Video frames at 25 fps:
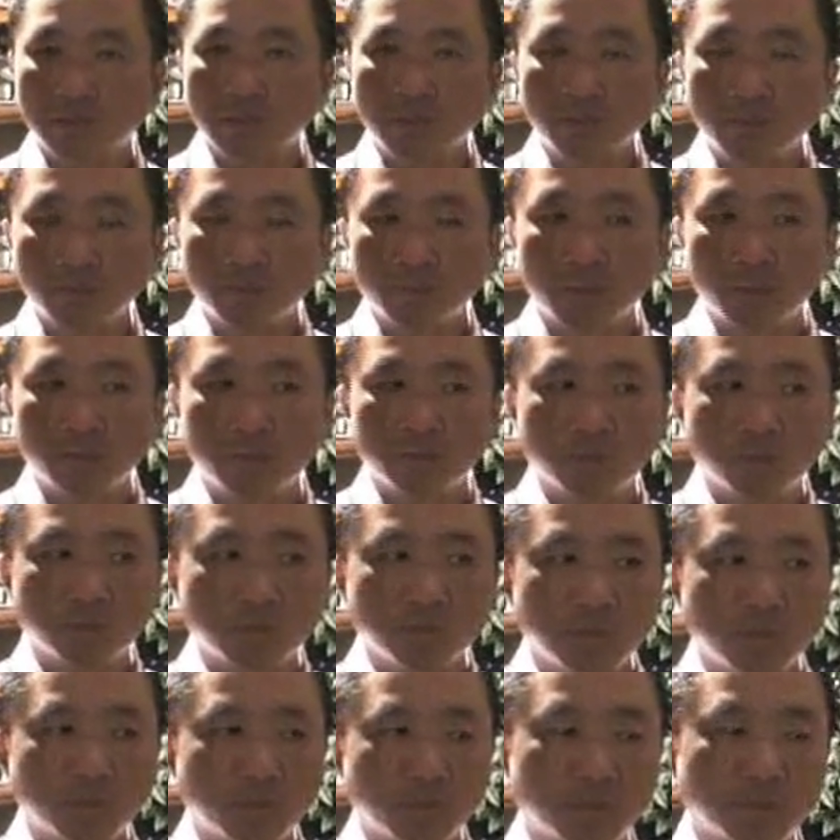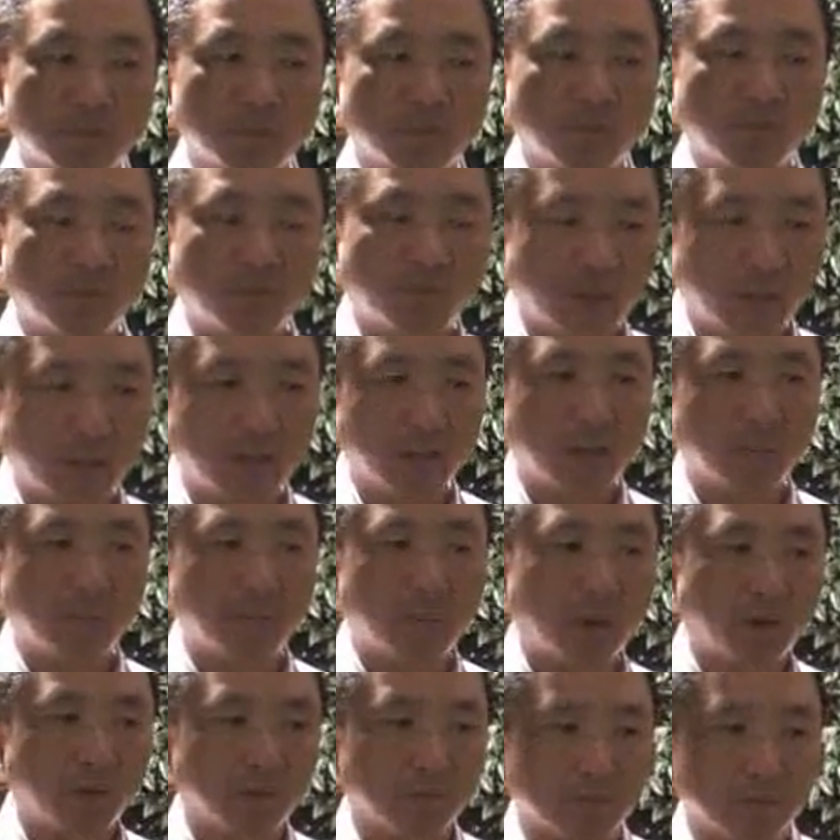Some of them don't even think
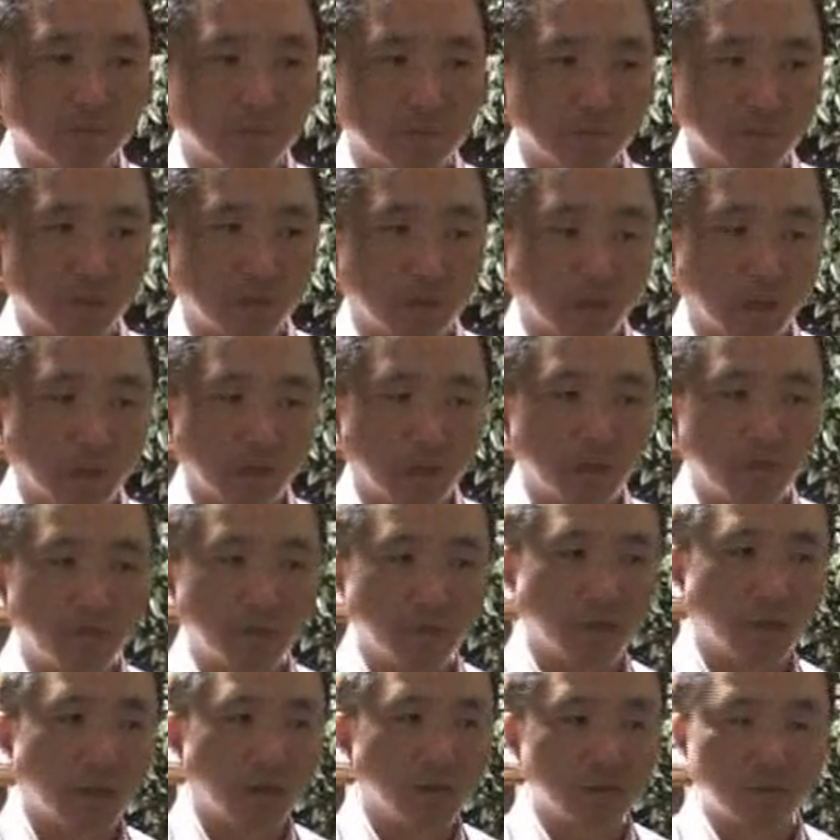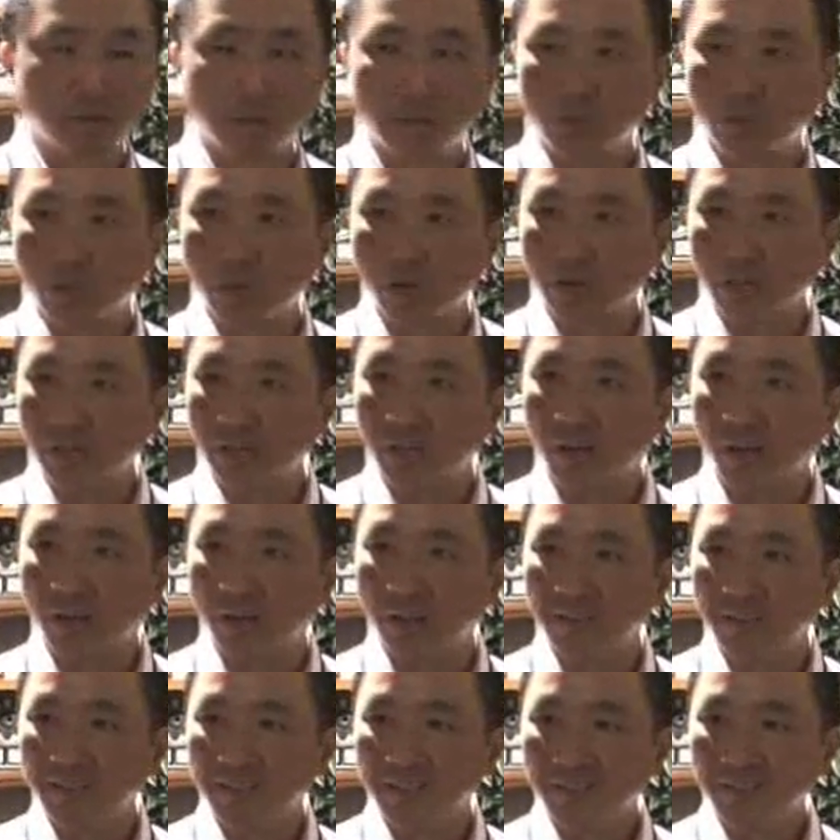about living outside Chinatown.
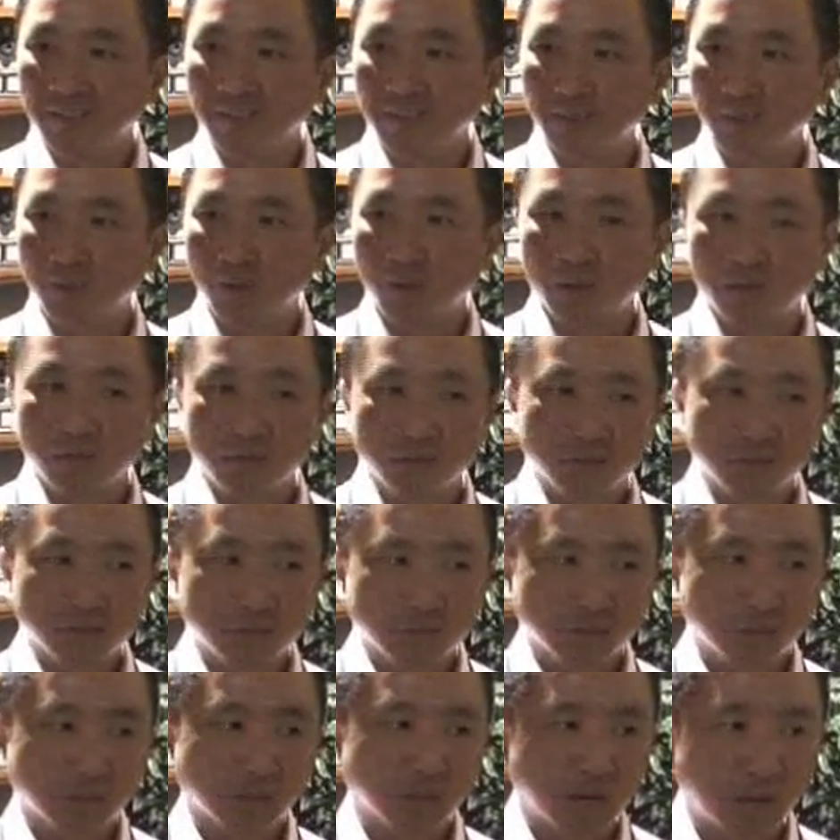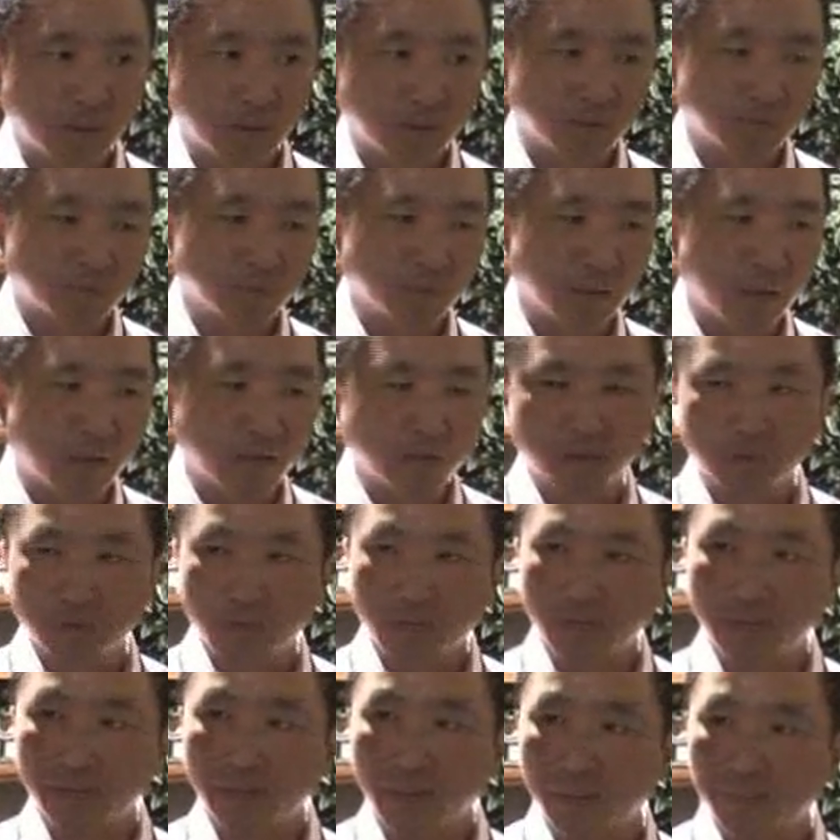So I kind of
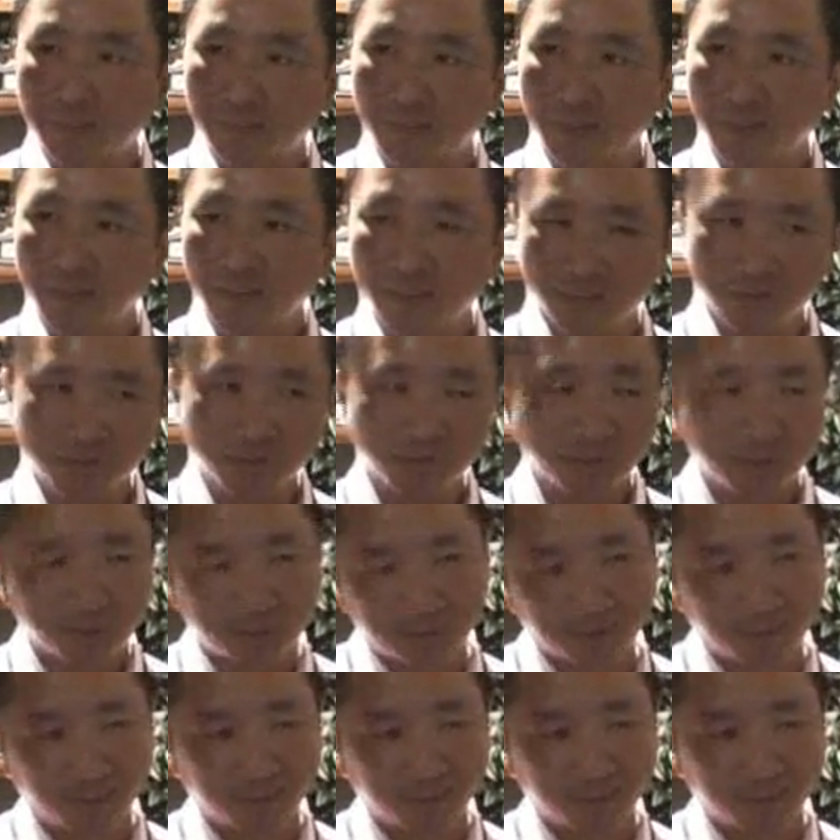educate them that hey, if